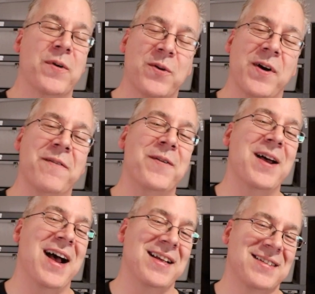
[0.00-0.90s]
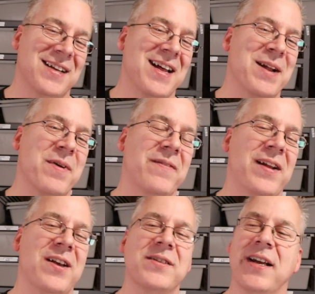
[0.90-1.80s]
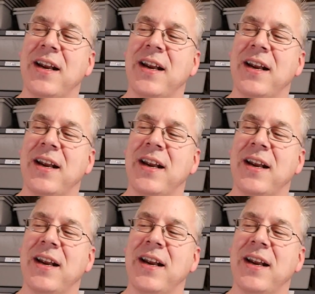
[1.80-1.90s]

put quite a few ads in a lot of my videos,